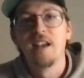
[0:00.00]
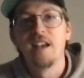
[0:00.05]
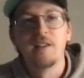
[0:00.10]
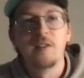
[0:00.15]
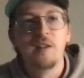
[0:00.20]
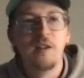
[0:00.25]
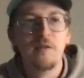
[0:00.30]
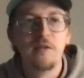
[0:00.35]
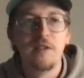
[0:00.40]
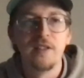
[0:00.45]

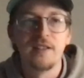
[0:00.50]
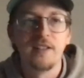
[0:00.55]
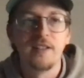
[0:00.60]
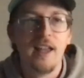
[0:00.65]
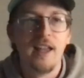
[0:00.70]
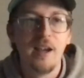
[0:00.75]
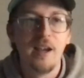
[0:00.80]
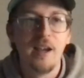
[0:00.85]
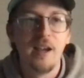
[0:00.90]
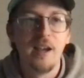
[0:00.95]
I love this
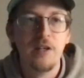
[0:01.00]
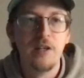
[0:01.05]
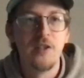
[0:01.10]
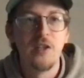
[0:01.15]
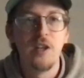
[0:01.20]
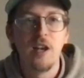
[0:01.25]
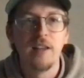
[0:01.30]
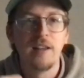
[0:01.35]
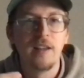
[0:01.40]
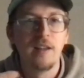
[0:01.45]

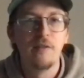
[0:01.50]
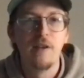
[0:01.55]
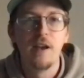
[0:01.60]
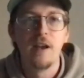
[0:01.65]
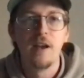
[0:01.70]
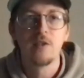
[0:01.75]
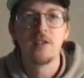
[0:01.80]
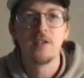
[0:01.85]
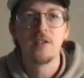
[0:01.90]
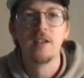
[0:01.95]
language. I love
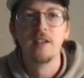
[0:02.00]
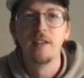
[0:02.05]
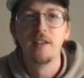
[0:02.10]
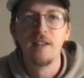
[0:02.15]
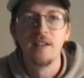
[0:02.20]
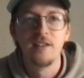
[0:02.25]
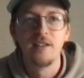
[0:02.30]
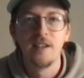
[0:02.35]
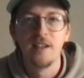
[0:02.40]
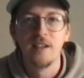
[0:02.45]
how
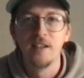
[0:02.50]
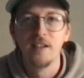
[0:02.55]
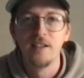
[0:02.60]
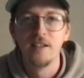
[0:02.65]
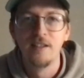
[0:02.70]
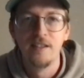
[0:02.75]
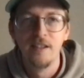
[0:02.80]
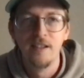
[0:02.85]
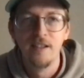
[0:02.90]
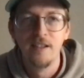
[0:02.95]
silly this
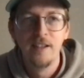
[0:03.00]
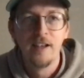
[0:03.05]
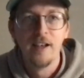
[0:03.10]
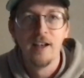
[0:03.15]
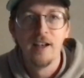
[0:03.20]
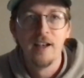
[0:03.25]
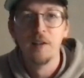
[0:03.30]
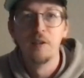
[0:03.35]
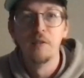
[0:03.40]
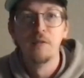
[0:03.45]
is.
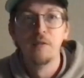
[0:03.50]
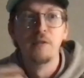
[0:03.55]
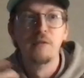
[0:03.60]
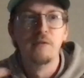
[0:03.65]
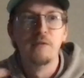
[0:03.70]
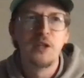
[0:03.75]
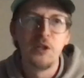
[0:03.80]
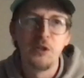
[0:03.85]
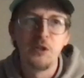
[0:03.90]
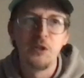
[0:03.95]
I love the
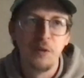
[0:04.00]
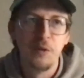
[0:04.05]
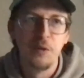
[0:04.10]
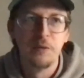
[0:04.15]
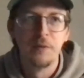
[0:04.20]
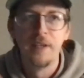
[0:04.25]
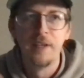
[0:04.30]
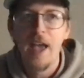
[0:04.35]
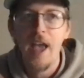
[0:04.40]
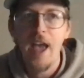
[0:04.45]

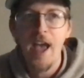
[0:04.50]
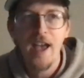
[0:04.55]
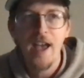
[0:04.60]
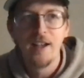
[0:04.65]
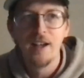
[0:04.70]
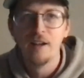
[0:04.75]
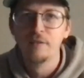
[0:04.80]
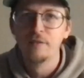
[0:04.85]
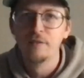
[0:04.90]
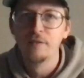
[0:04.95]
visual
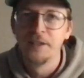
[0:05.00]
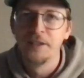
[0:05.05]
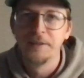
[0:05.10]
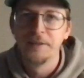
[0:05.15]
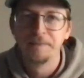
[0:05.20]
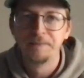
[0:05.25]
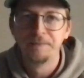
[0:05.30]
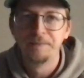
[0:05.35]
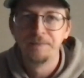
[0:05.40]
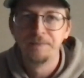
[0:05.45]
gag of
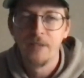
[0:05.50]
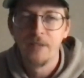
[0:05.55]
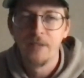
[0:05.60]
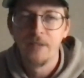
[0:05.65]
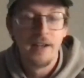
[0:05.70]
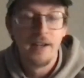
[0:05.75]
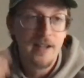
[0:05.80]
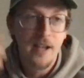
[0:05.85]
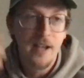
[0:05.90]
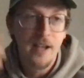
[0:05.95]
it.
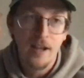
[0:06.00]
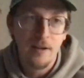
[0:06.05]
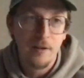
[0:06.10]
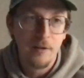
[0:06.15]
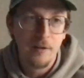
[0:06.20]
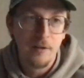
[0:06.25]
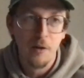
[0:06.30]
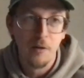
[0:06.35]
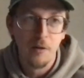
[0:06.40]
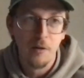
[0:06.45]
And yeah, I
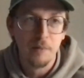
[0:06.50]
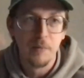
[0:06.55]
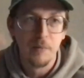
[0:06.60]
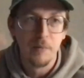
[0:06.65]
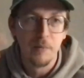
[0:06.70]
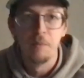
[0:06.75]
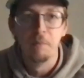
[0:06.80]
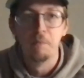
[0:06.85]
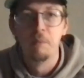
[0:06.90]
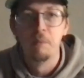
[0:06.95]
don't know. It
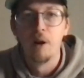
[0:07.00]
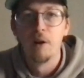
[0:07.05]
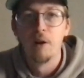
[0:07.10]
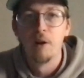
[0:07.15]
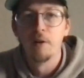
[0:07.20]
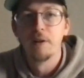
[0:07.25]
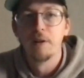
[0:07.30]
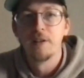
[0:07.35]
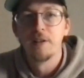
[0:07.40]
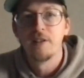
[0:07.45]
must have
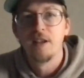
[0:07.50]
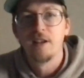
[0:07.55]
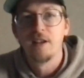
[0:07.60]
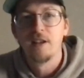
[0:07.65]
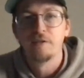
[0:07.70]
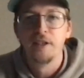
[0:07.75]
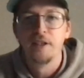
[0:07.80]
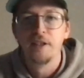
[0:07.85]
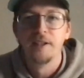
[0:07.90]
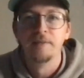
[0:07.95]
borrowed
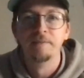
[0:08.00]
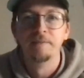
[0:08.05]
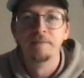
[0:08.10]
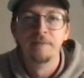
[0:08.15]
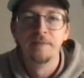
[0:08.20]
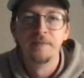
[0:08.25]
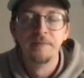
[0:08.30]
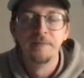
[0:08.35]
itself in.